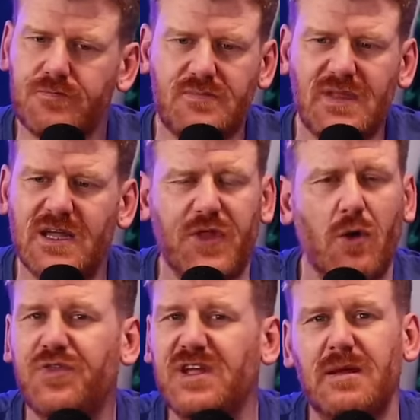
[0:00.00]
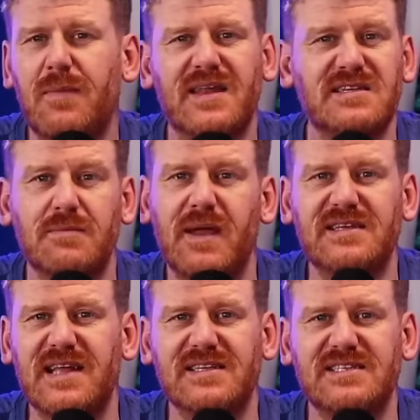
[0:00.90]
I don't think the manager makes
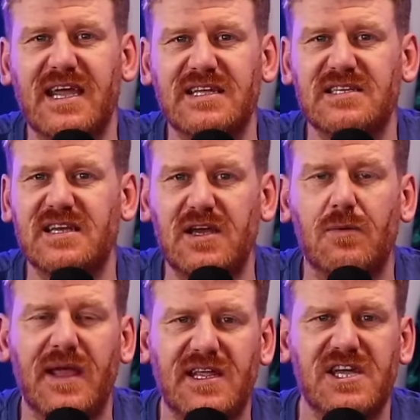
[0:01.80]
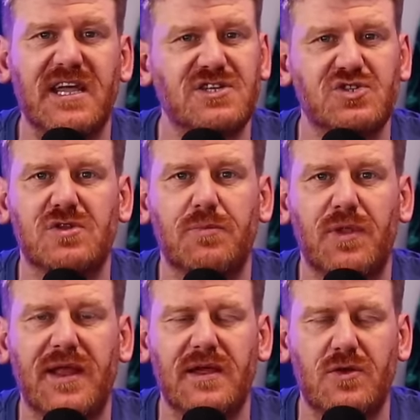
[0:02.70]
that change. I think he'll make changes
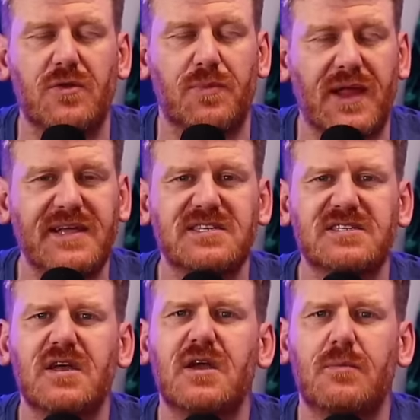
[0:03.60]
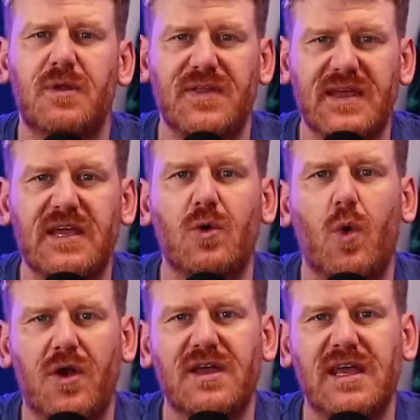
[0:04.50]
in other places, but I think he'll
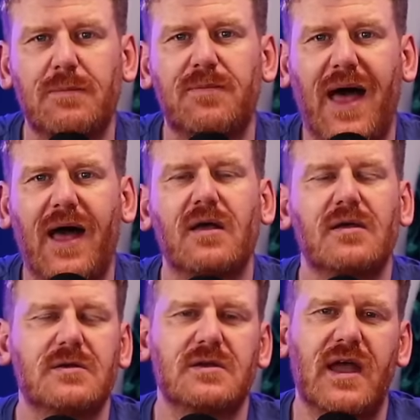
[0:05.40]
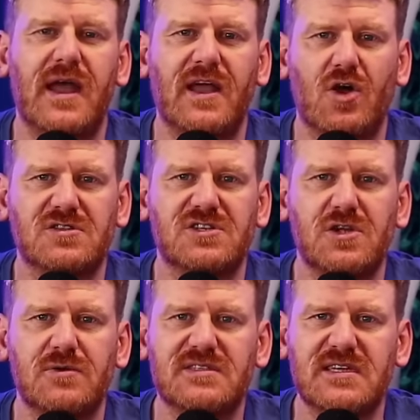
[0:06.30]
want to keep that
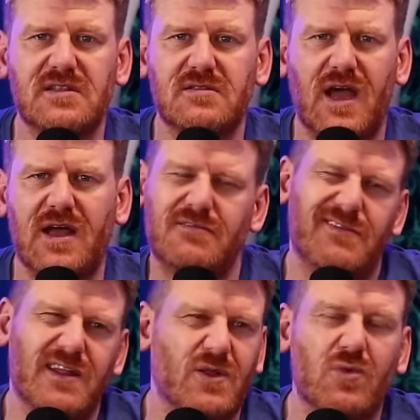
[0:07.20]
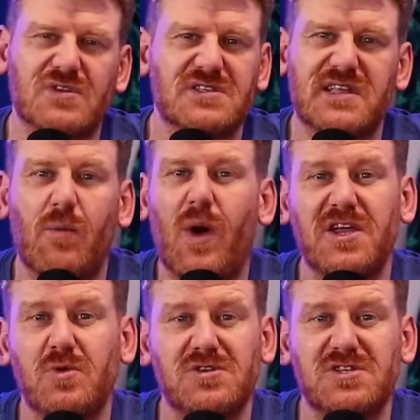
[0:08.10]
continuity, and I don't understand why
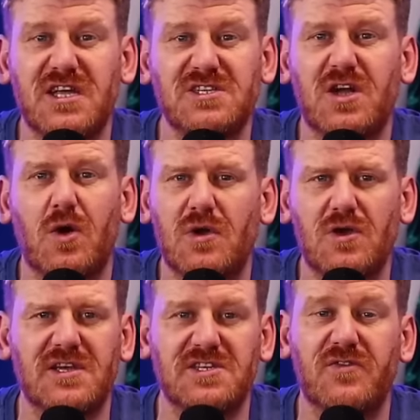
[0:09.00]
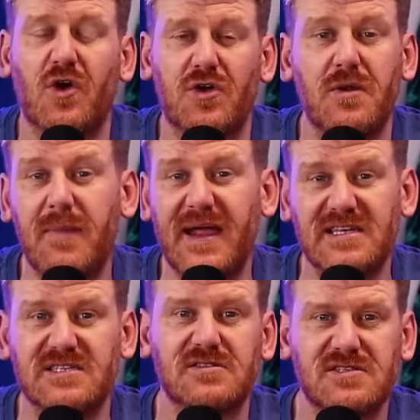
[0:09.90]
you would change your goalie unless you've got an
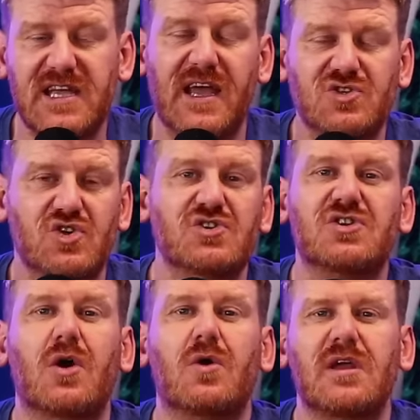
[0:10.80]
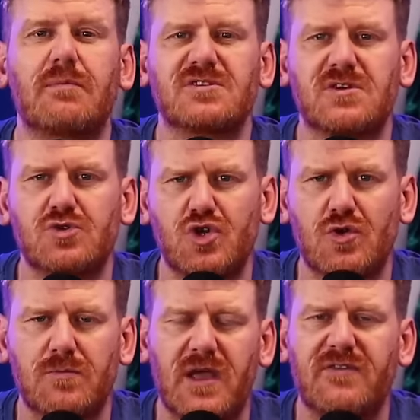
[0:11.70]
amazing second choice goalkeeper. So
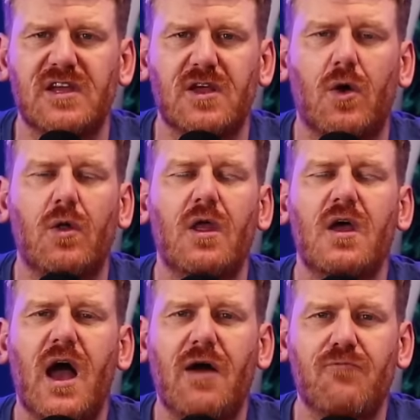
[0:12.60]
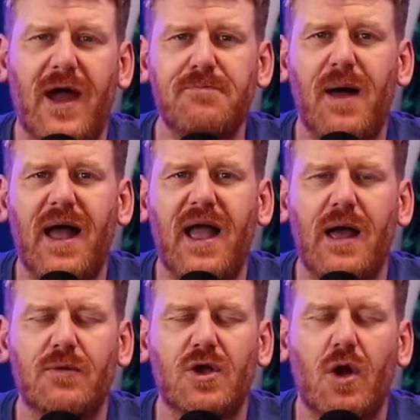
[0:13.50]
Jordan Pickford in goal. At right back, I'm going to go